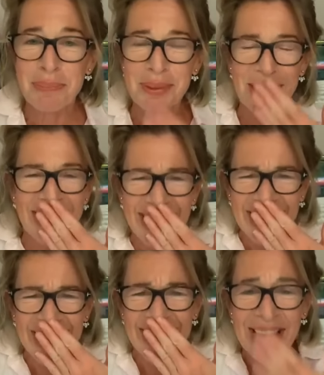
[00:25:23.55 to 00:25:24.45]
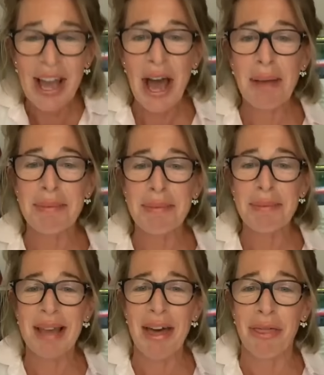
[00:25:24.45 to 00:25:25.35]
I'm
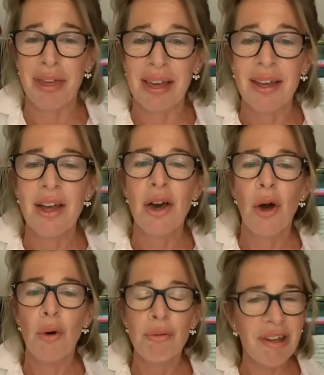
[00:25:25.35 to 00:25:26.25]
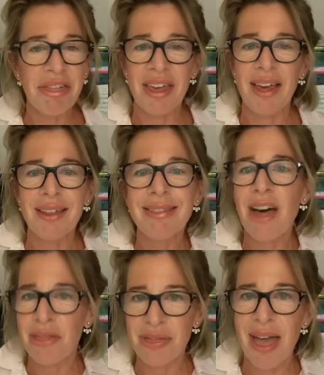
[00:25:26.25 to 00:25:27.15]
guessing Withy
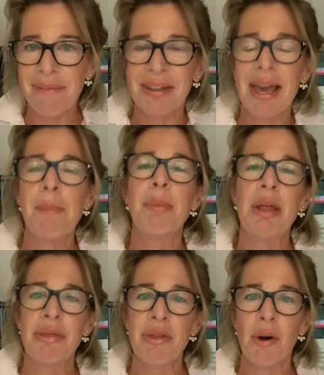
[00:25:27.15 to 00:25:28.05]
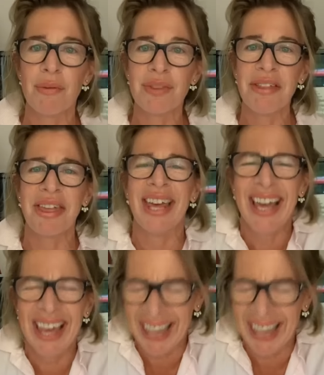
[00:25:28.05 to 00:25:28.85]
doesn't ever get pissed off, does he?